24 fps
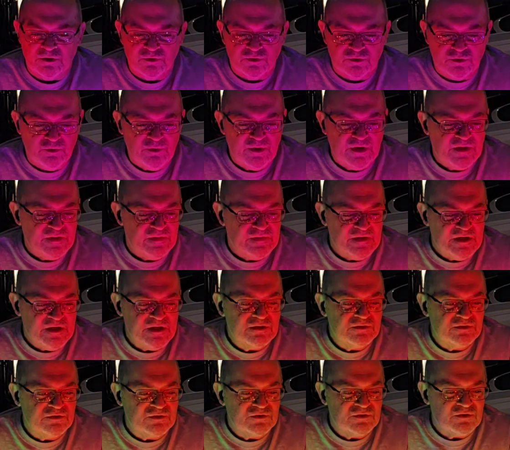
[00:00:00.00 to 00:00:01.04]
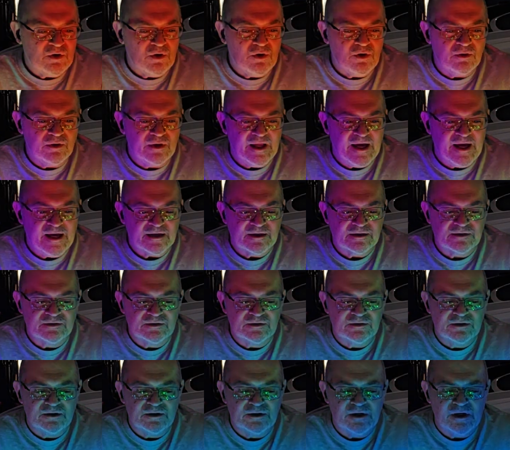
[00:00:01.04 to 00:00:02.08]
doing the install
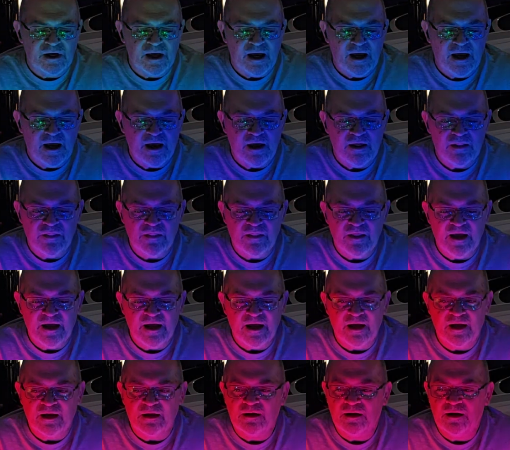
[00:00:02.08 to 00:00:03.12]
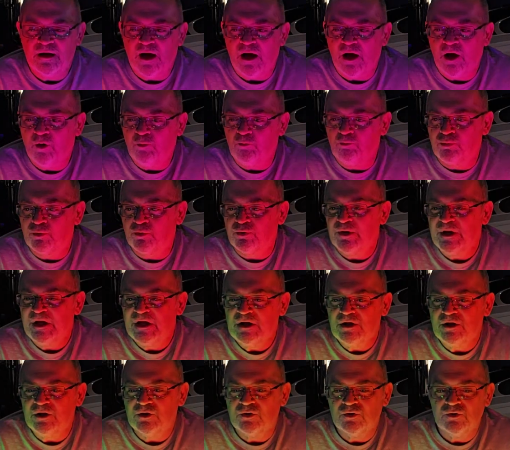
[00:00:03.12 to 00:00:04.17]
next, and then I'll
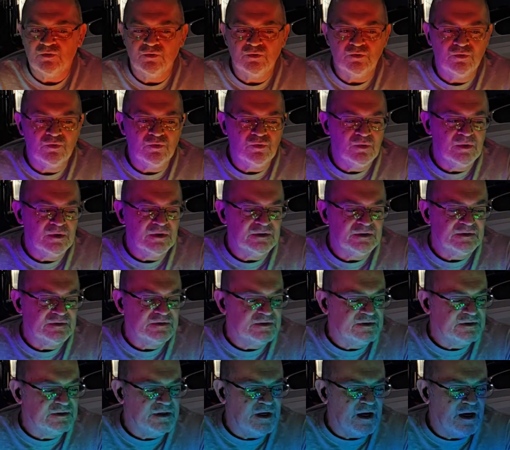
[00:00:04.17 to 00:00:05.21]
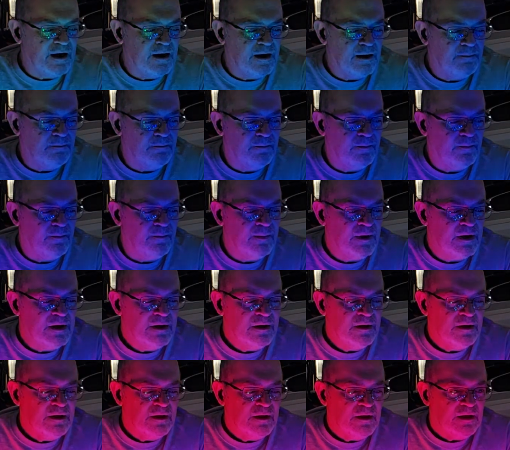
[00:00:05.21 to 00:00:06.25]
bring you some
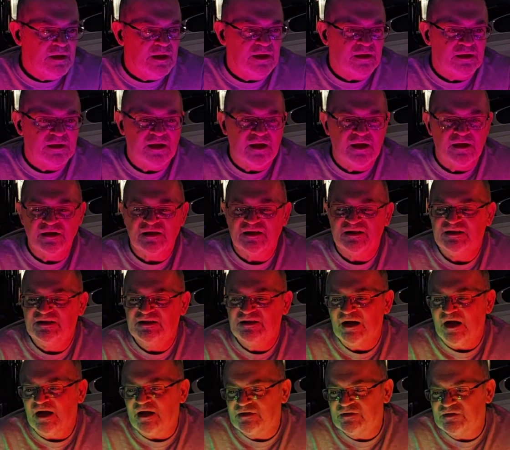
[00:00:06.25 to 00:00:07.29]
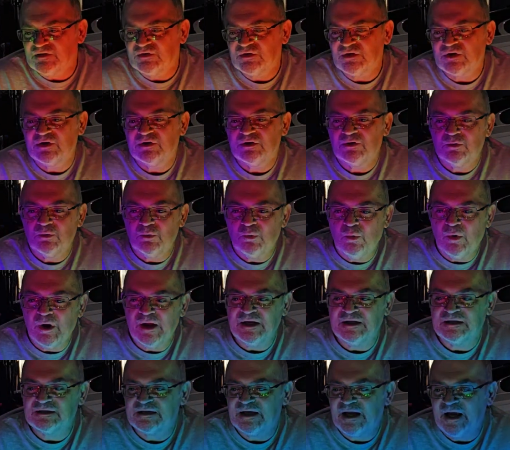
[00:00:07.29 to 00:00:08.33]
kind of dusk when
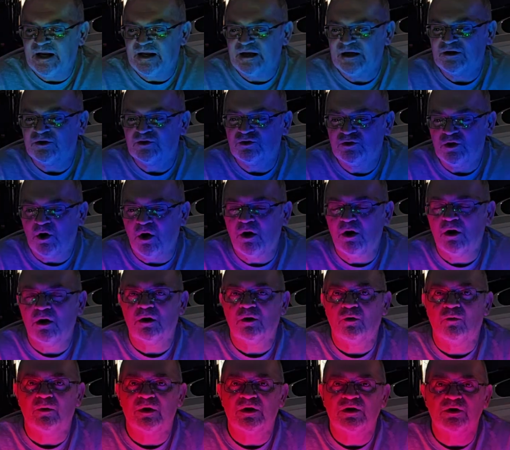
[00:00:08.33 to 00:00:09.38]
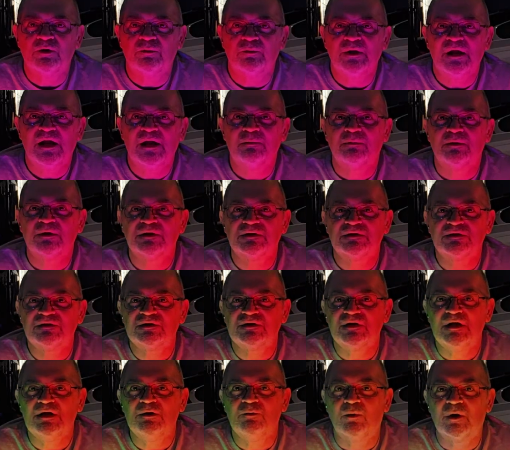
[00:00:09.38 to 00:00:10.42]
it's getting dark, when you'll be able to
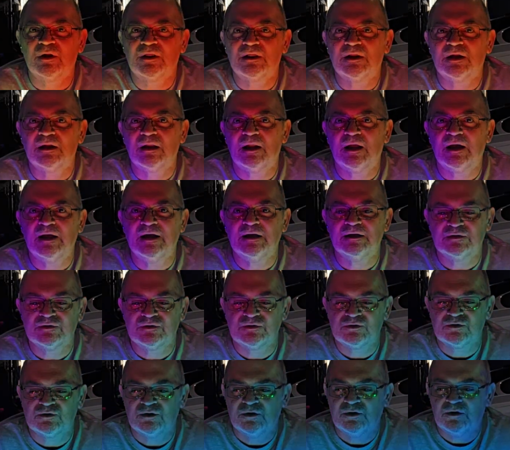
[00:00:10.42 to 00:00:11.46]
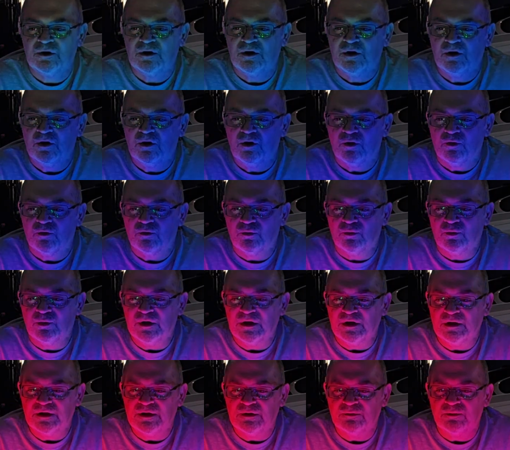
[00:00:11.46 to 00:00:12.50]
see what the lights
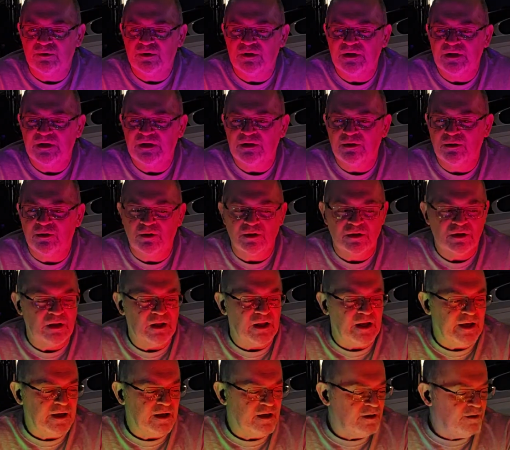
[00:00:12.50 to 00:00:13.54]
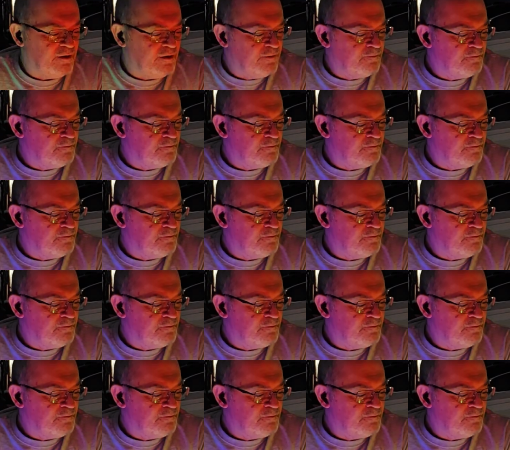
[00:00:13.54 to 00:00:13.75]
really look like.